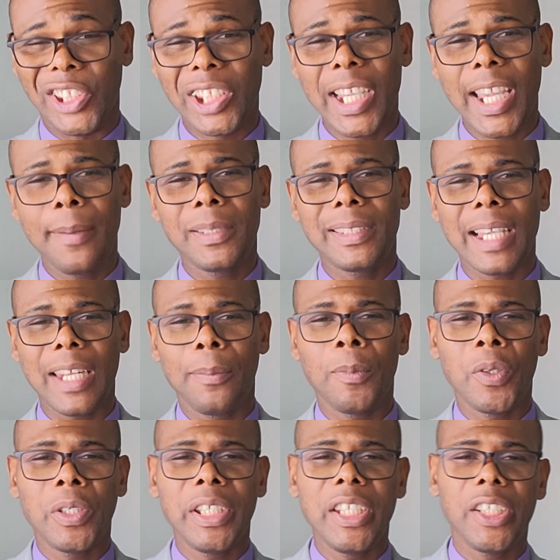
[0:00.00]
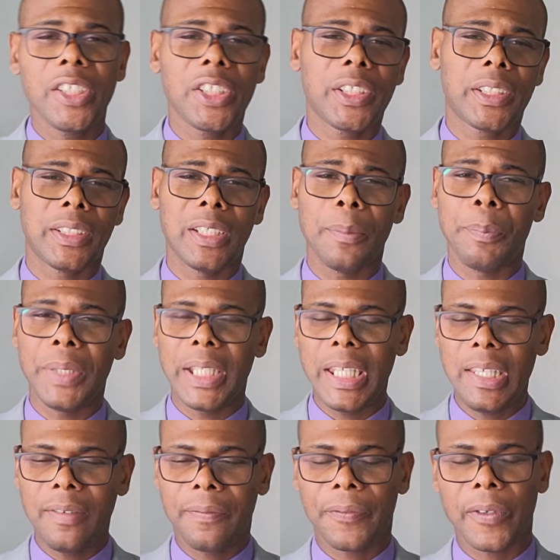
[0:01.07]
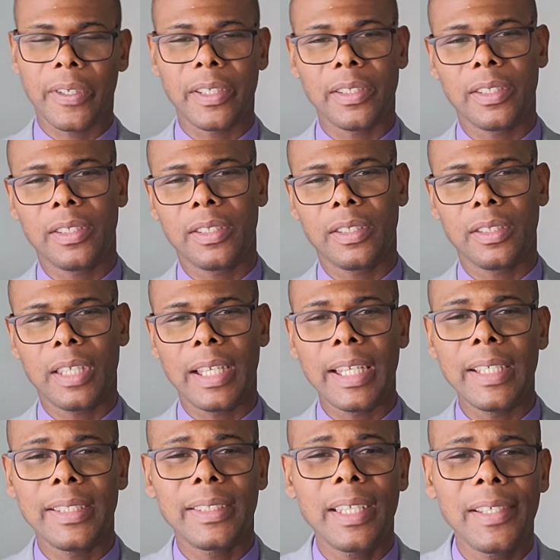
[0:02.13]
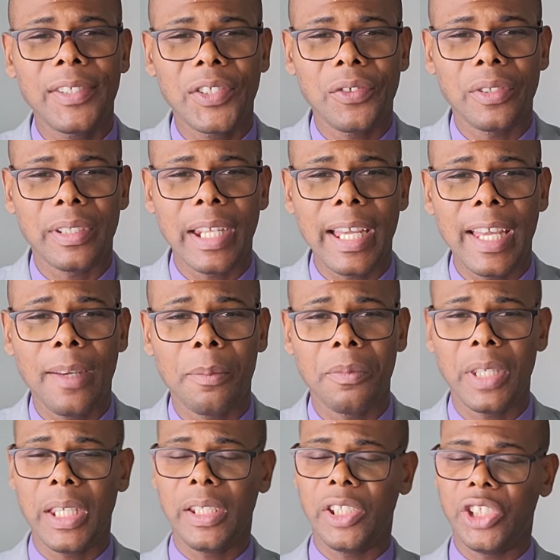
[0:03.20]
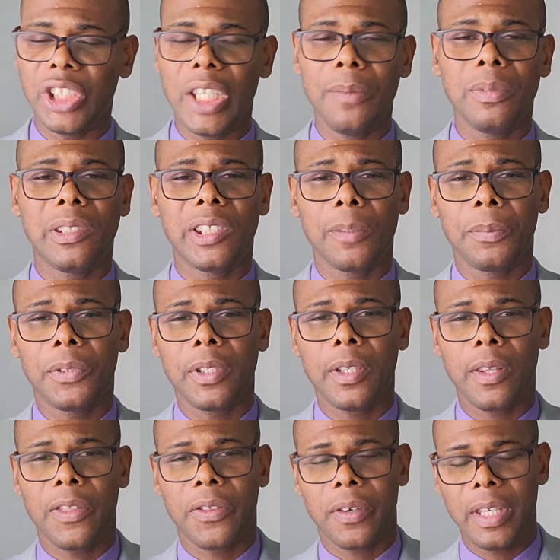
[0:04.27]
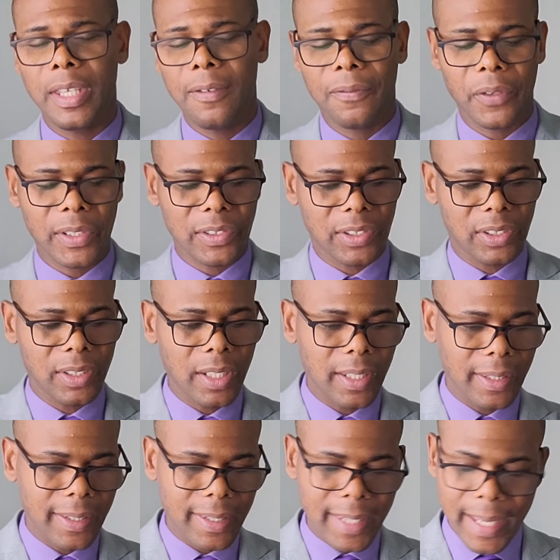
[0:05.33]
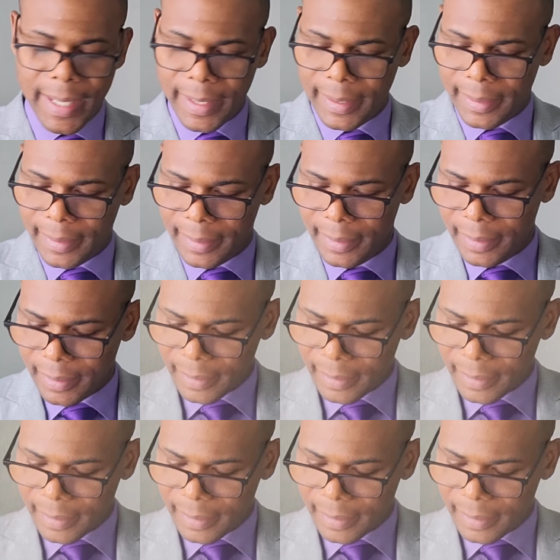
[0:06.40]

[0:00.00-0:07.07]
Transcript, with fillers: James admonished the believers, and he said to them in James chapter three verse ten,